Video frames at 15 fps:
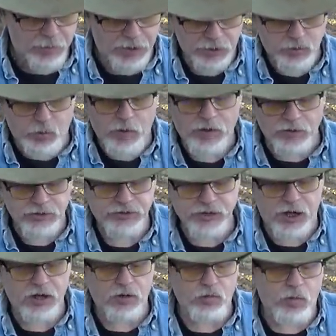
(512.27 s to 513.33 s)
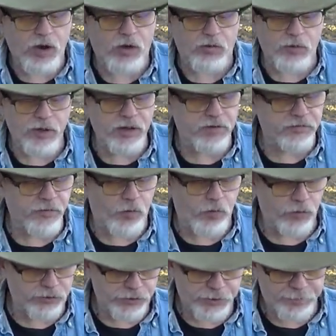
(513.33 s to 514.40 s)
But it's well sewed, well
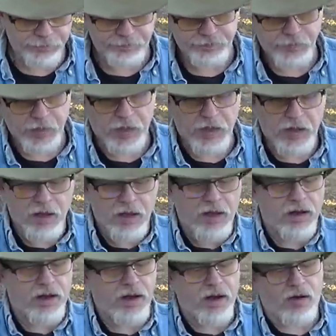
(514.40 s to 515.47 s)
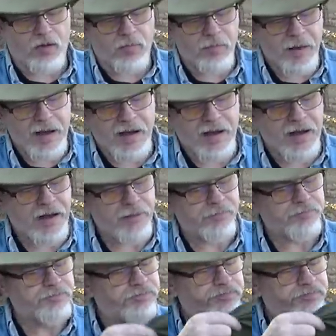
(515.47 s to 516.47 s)
reinforced. Now on mine,